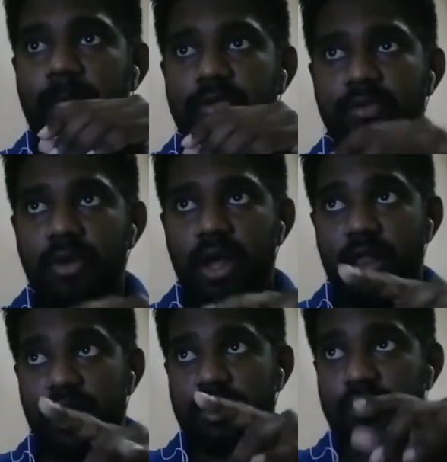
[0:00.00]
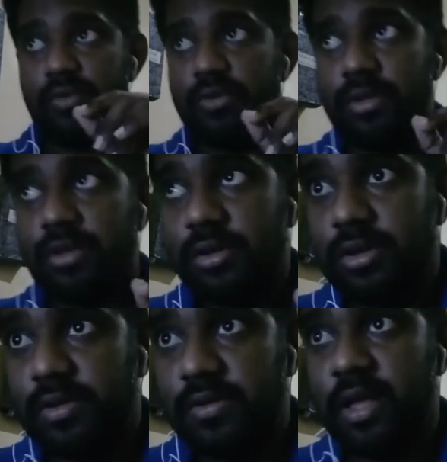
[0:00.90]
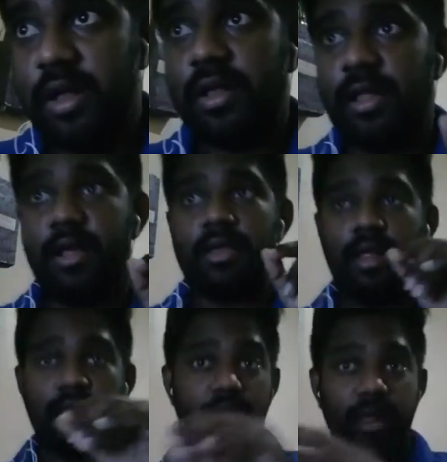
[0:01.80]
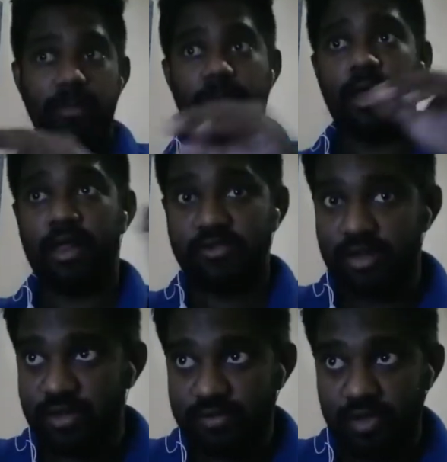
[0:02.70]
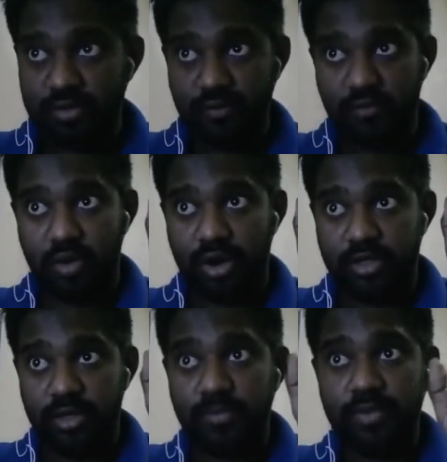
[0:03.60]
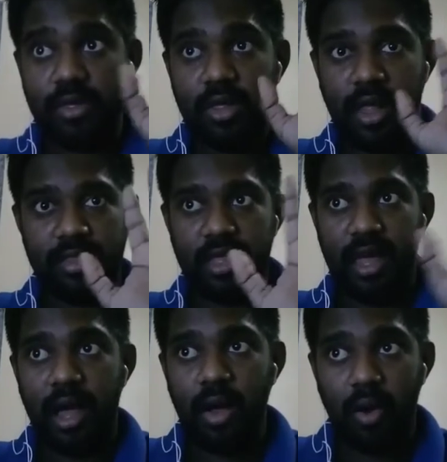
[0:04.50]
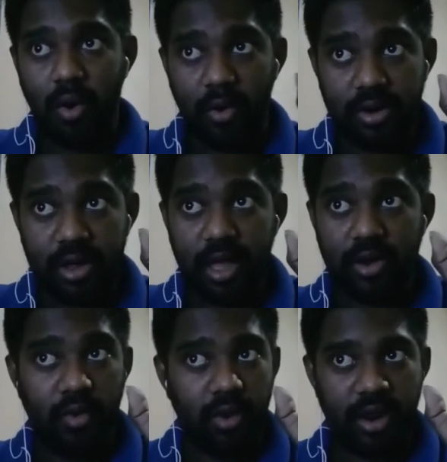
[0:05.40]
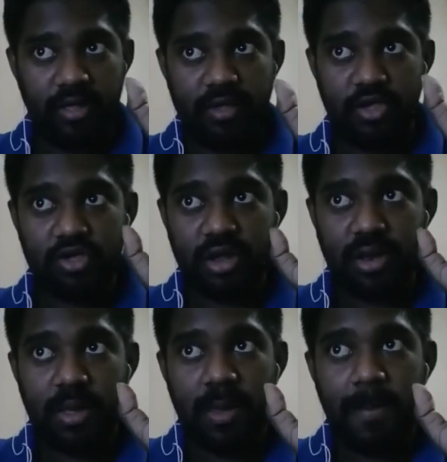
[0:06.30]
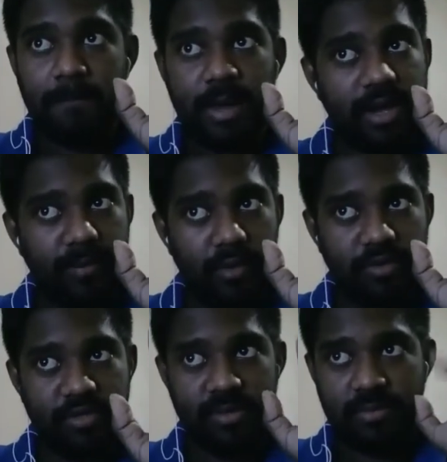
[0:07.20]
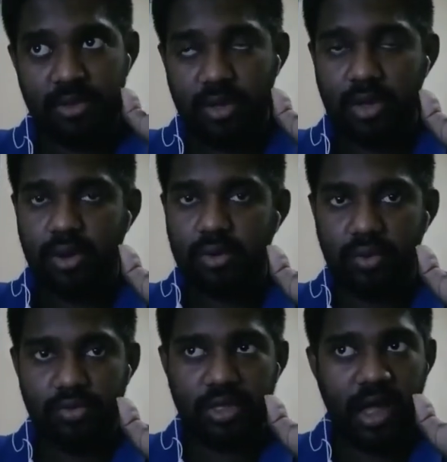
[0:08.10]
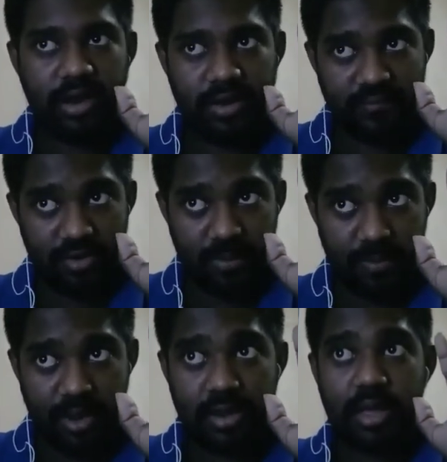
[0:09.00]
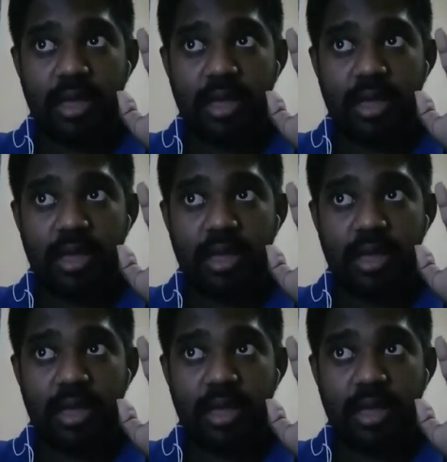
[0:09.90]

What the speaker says: So I like to say there are characteristics of organisms, and they are order and organization, metabolism, growth and development,